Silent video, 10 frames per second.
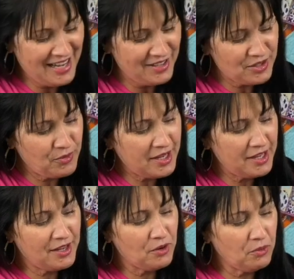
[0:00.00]
So we can
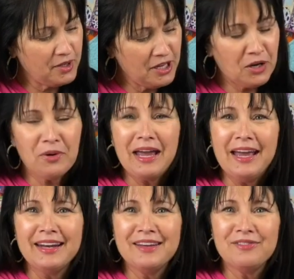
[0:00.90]
get really
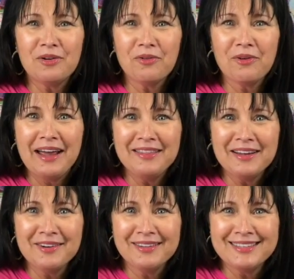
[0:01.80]
creative right there
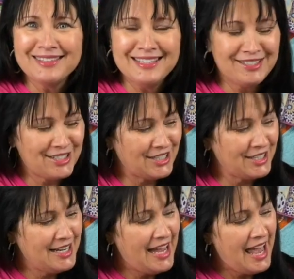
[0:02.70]
on the center,
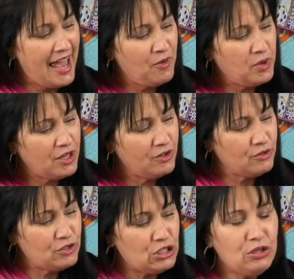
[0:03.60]
and we can use
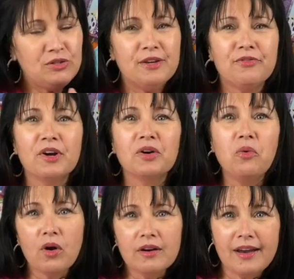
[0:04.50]
two different
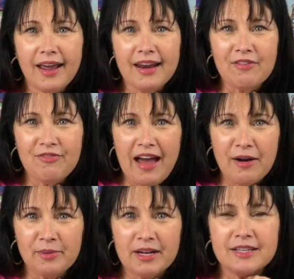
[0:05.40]
coordinating
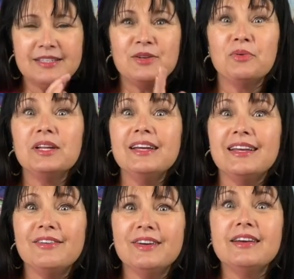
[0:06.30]
fabrics to really
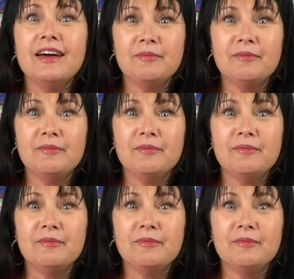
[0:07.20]
give it